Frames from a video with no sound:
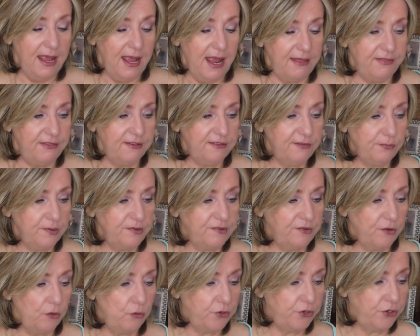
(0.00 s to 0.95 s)
And this was
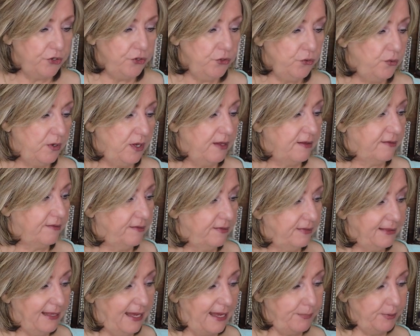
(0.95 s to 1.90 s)
so cute.
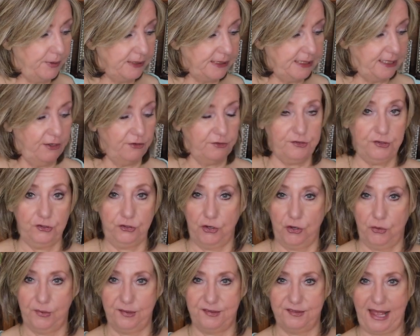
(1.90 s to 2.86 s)
It's labeled here so you
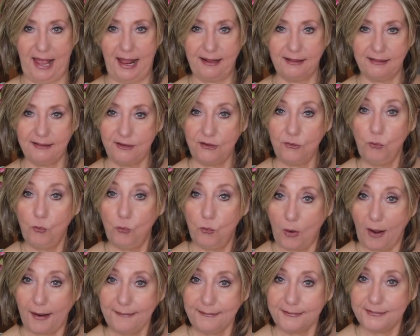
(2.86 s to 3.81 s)
know exactly
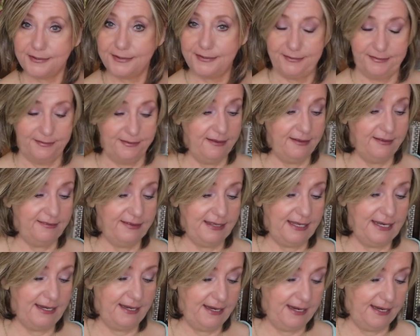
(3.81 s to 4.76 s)
what is
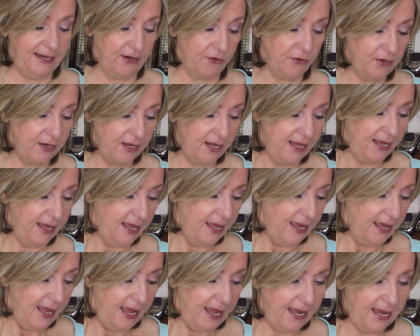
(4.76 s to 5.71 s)
in here.
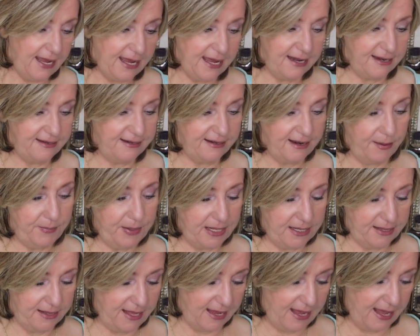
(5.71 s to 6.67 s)
And I
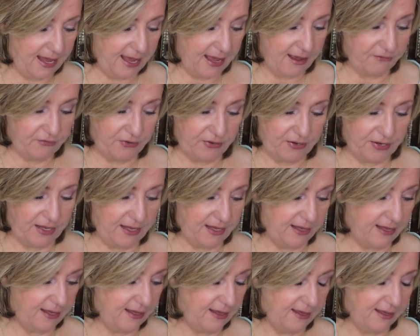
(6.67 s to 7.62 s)
mean, they have
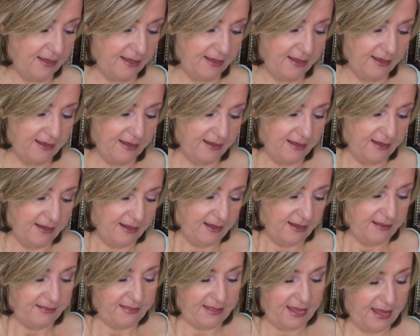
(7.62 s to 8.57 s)

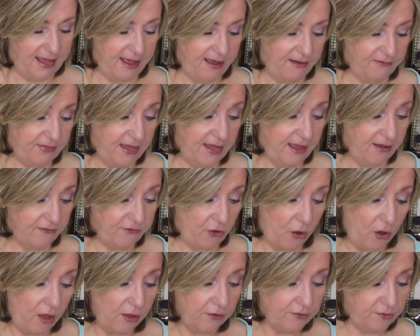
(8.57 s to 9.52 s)
they have they have
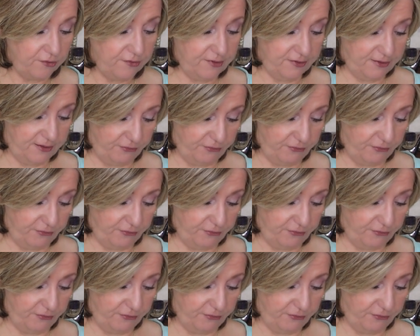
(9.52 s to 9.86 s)
all sorts of